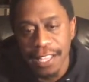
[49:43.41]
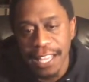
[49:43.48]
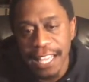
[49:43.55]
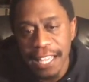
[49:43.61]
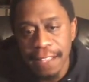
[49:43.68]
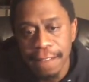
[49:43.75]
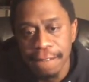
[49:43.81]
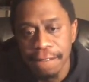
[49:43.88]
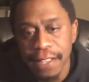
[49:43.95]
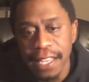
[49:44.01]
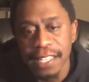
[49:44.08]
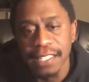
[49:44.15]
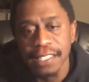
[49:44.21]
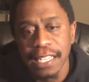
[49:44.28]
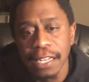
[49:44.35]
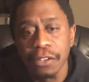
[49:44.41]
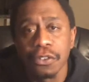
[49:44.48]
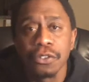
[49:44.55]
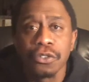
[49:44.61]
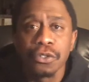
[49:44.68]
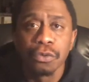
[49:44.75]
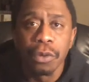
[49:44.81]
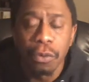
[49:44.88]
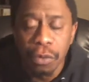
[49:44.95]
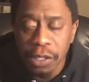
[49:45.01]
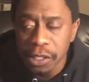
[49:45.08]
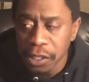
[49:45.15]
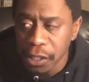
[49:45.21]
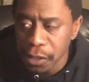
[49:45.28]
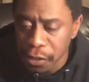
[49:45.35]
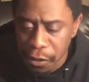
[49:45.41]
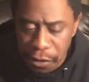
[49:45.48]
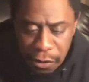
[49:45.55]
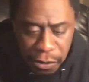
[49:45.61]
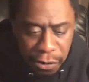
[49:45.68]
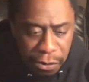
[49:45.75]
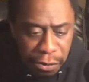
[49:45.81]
Evangelicals, what would Jesus do?